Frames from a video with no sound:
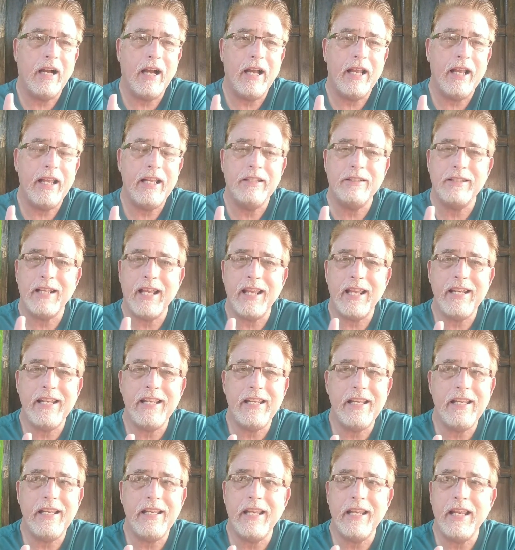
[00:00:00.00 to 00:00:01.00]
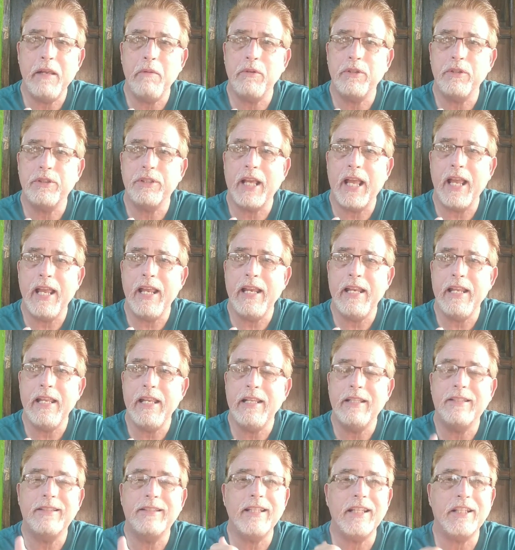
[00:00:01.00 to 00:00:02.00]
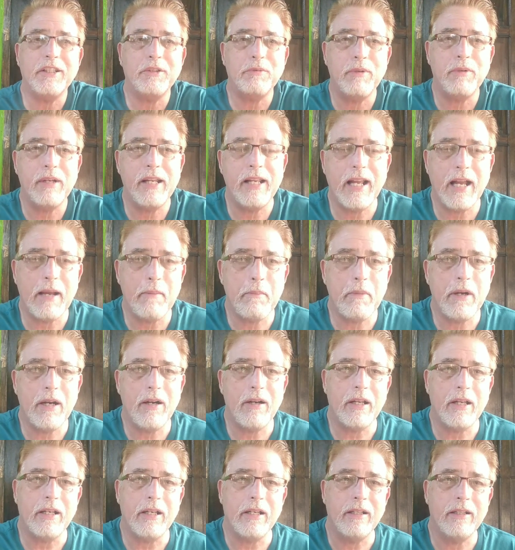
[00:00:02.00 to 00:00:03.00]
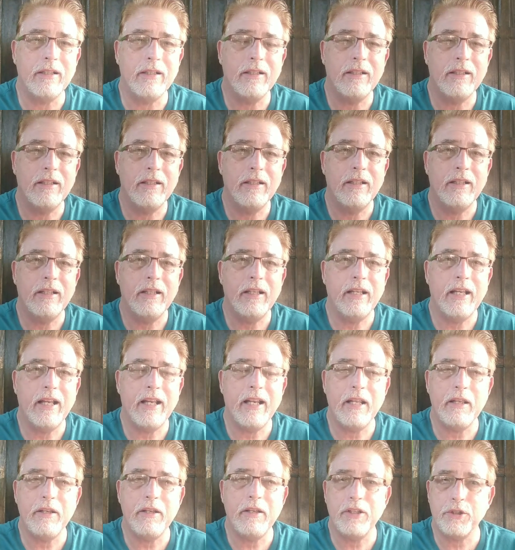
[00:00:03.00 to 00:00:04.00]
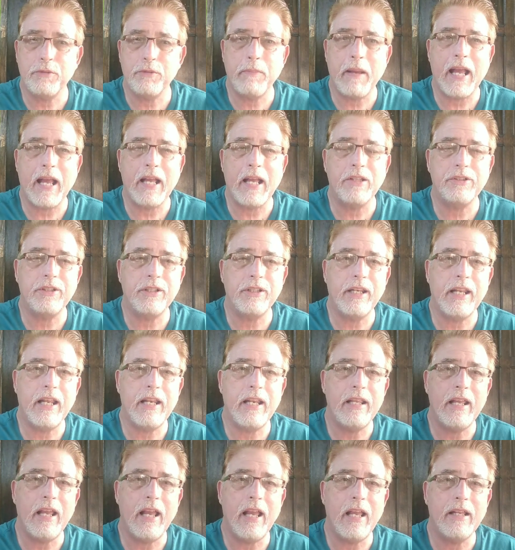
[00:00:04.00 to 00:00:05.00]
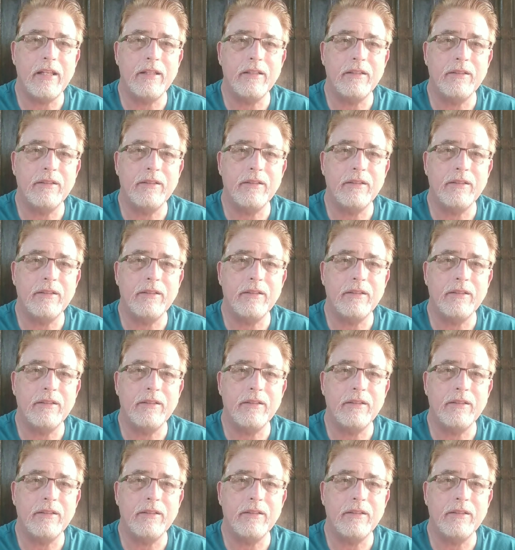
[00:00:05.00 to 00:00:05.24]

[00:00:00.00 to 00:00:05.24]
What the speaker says: He was 86 when he got married. And he just passed at 88.